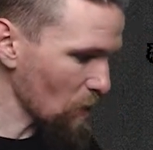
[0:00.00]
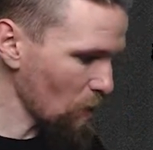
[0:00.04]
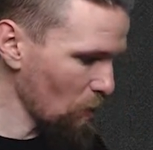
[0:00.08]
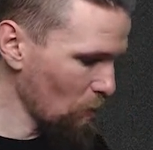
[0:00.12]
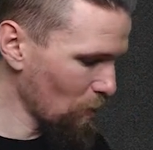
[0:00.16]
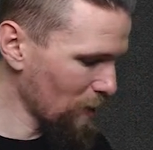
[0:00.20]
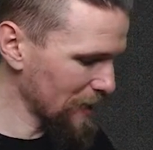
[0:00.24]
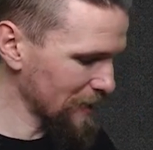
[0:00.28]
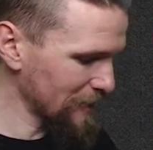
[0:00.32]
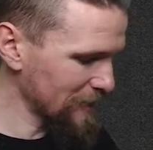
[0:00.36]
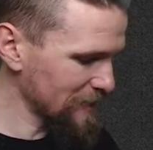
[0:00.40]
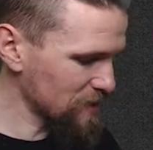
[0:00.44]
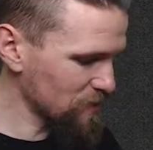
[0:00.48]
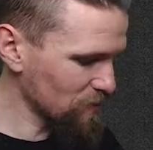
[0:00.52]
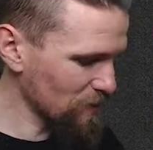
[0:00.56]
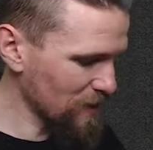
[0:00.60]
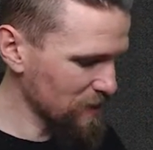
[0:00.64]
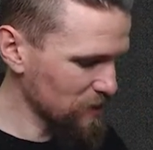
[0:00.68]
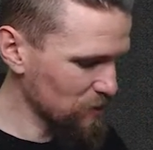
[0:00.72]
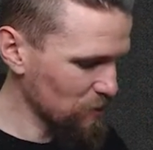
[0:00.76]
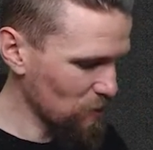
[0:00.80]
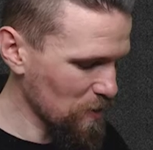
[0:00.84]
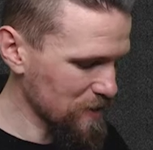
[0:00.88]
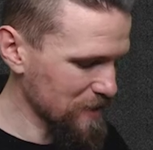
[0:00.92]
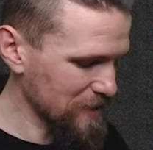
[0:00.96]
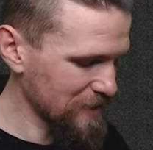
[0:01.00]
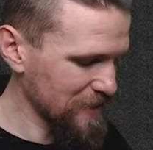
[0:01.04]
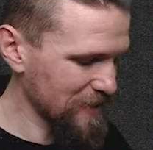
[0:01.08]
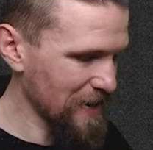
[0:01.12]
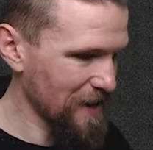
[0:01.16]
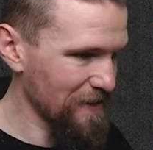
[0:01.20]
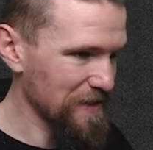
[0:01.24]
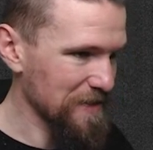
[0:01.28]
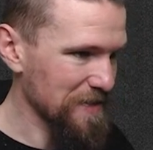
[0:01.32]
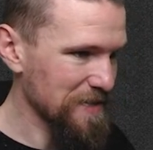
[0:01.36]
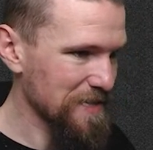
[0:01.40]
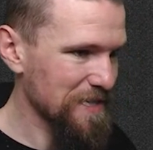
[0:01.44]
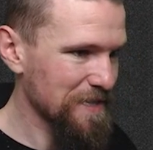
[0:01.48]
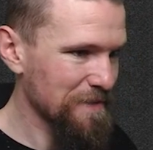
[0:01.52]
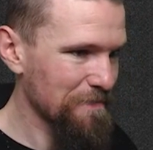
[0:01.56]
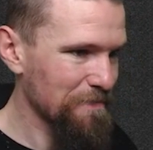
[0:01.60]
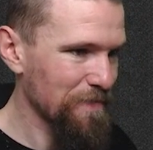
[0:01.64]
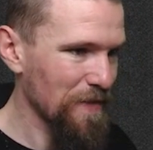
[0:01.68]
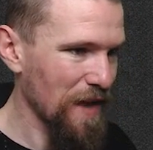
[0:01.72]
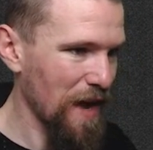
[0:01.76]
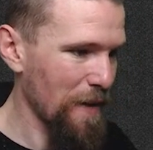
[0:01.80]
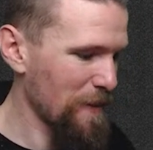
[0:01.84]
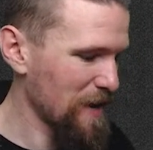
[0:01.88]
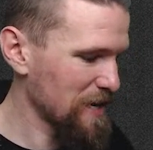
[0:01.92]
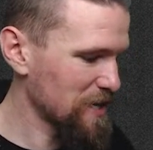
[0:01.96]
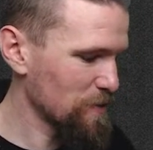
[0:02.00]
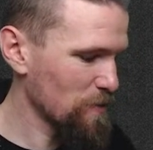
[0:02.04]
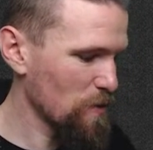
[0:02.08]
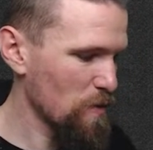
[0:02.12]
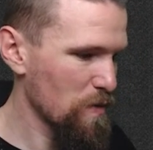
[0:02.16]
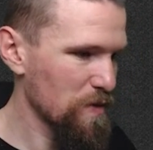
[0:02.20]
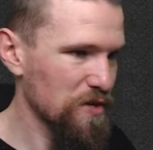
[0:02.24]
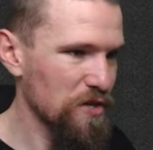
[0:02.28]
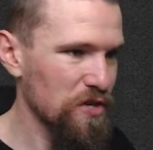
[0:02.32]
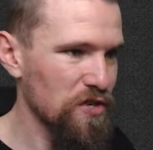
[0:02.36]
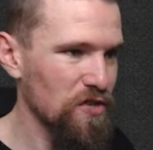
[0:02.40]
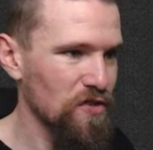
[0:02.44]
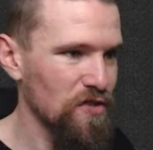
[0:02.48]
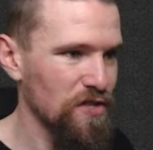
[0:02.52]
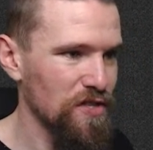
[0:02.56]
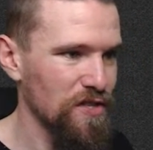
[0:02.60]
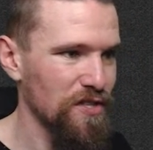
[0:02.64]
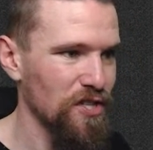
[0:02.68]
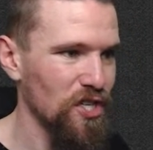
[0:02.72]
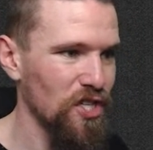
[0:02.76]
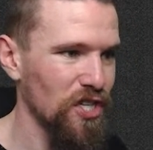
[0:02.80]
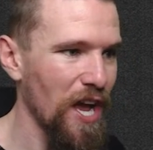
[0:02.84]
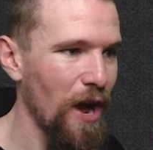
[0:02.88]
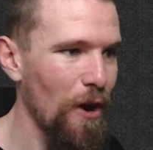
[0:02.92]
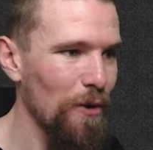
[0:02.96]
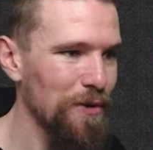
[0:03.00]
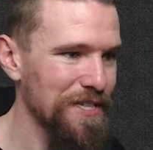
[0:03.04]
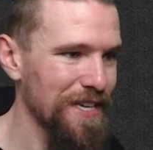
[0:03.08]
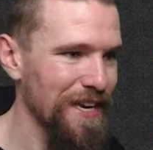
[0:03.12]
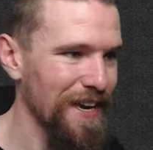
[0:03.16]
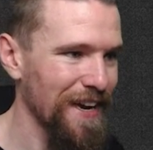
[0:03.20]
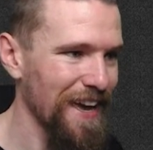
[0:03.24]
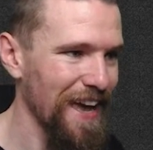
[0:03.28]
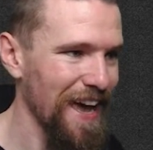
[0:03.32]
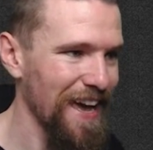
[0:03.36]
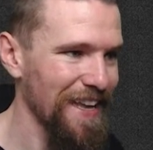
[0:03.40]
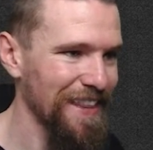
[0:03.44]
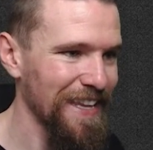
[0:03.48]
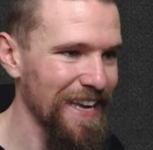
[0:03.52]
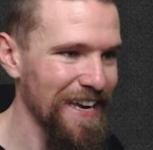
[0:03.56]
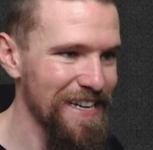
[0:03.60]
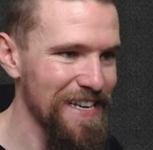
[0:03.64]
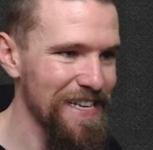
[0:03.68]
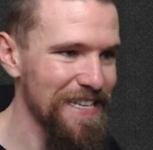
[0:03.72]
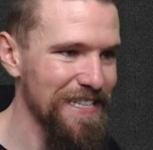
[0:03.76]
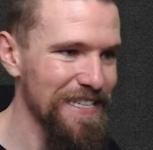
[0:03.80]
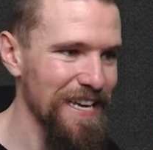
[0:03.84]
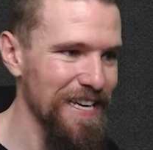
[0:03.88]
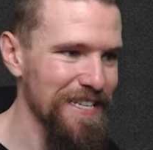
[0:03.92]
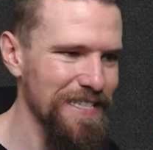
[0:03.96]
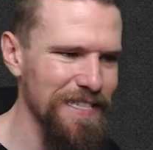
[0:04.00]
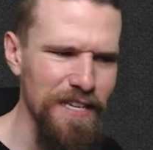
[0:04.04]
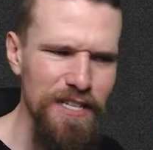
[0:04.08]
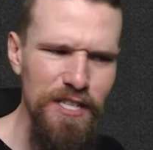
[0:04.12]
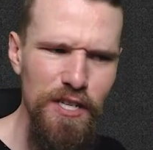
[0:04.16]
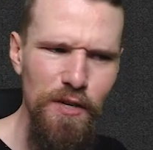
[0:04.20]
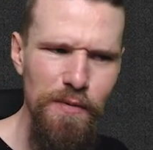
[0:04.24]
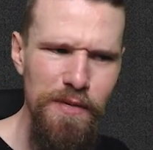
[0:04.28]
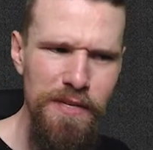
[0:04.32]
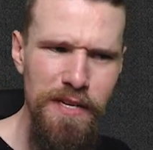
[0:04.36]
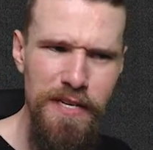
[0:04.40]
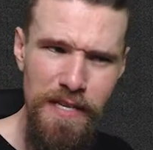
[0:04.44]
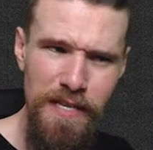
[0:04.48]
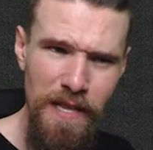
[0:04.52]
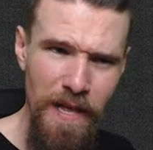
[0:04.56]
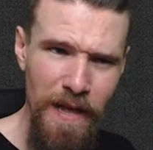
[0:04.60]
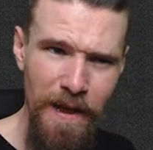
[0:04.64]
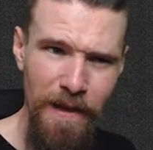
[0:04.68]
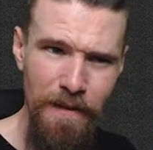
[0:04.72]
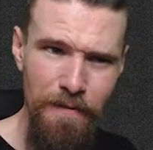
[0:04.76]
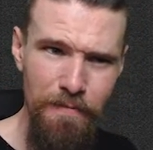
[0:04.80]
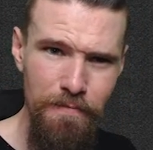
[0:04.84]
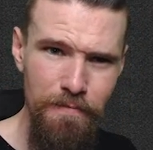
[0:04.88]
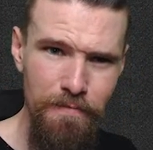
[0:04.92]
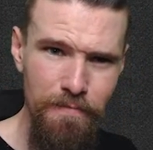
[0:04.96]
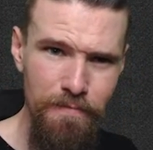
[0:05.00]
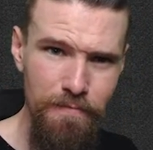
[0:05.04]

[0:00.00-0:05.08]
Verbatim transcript: Alright, let's try and talk to the others. I imagine we were just shouting at Lady Sis and she was just like...